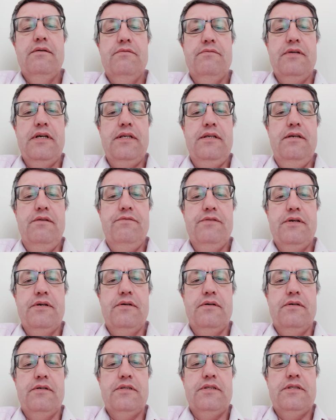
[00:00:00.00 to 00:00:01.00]
Then you've
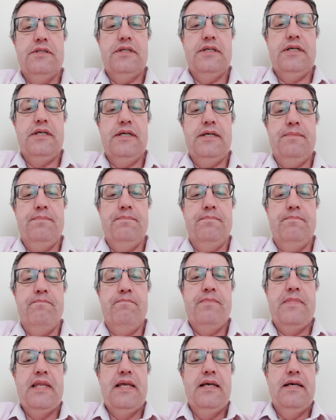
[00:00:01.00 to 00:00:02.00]
got
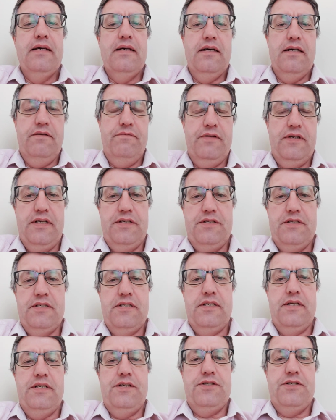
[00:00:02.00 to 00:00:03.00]
other
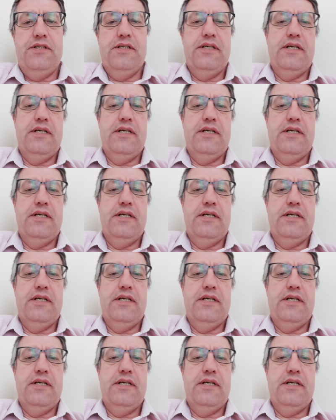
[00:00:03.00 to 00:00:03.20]
legislation.